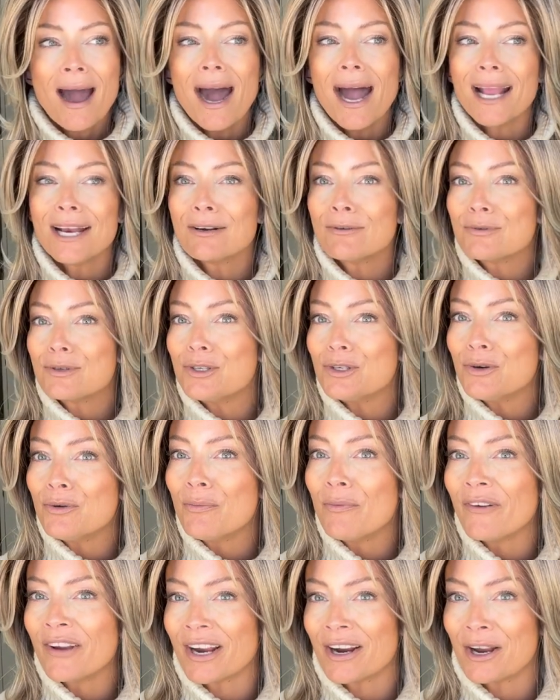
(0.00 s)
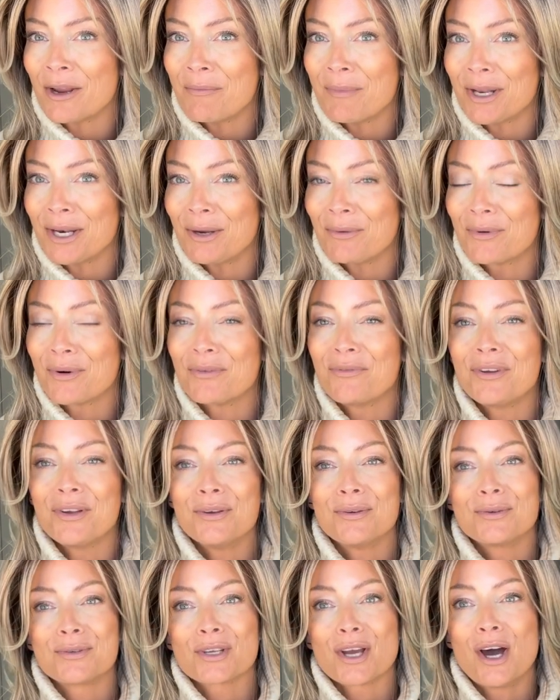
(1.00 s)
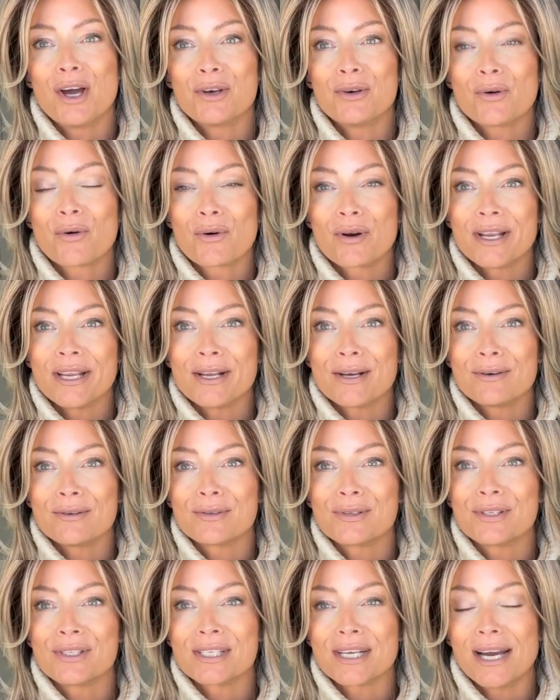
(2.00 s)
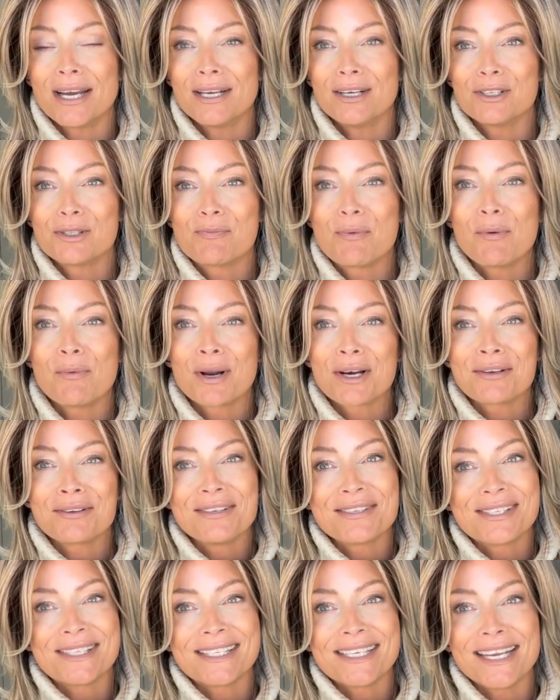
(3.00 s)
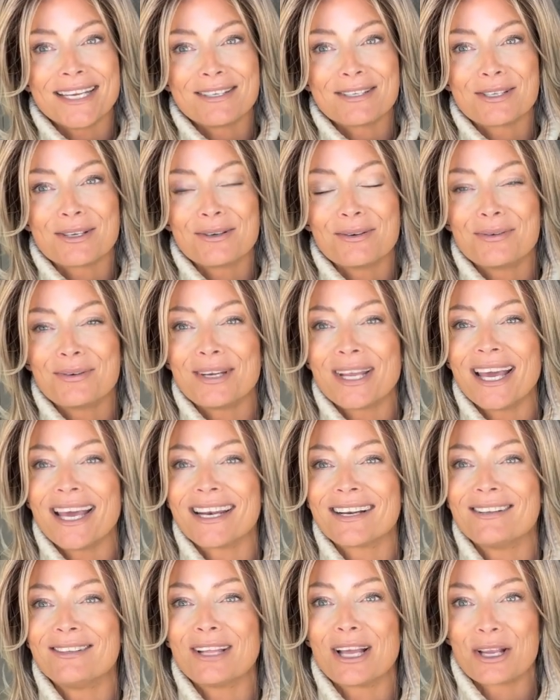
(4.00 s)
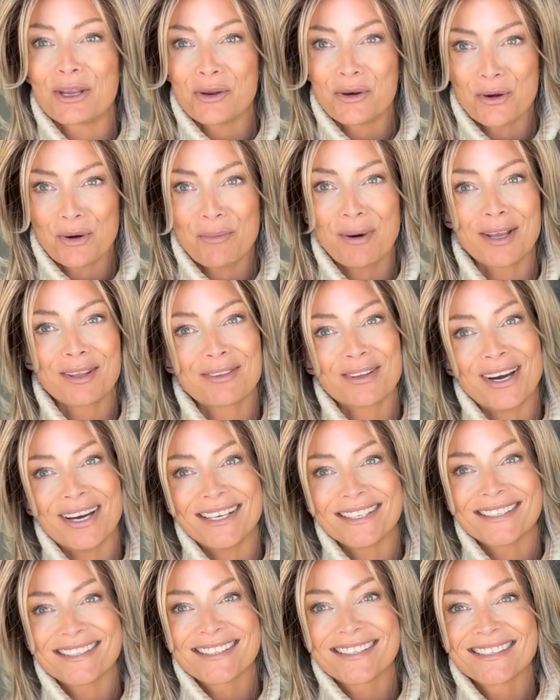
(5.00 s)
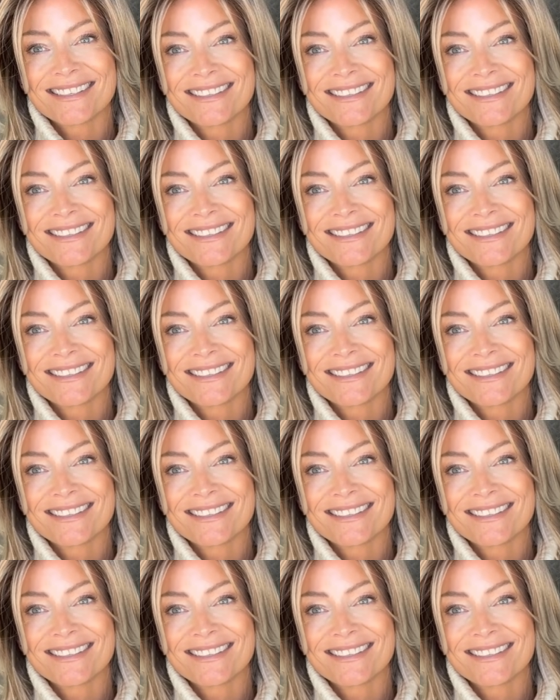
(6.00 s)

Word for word: I don't do very many reviews on Noriko styles, but why don't you stay tuned and I'll let you know my thoughts.